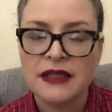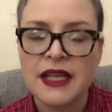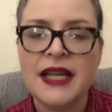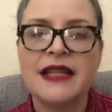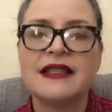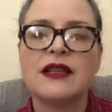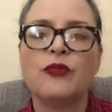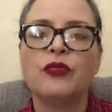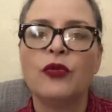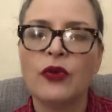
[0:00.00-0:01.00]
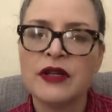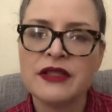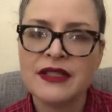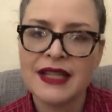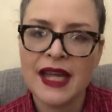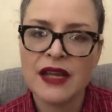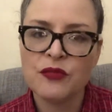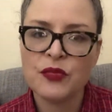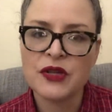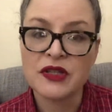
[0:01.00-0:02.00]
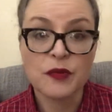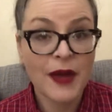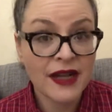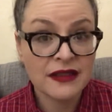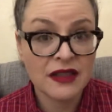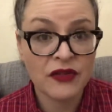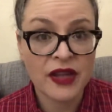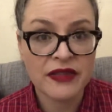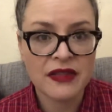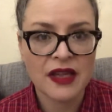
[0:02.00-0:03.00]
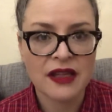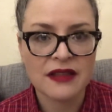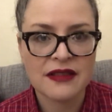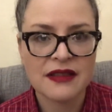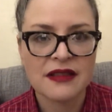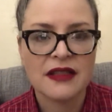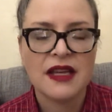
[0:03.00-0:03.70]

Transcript: It's important to gain perspective on things.